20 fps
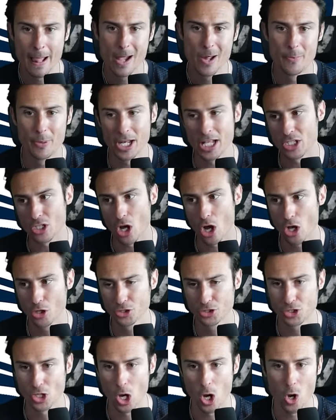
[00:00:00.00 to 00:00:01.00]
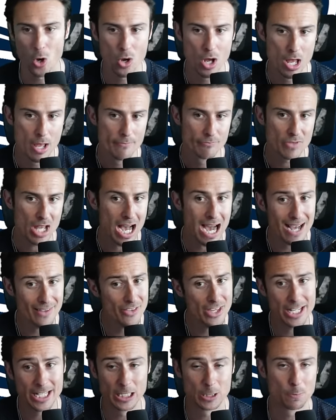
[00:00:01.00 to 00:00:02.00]
But it's also, I
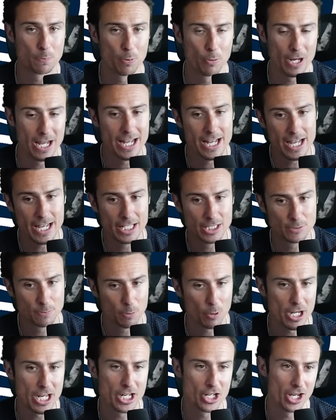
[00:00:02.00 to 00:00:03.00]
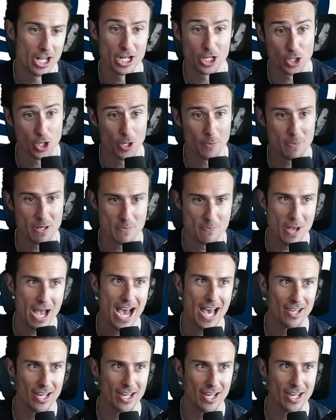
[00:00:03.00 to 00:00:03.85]
think it's pretty good. It could be bad.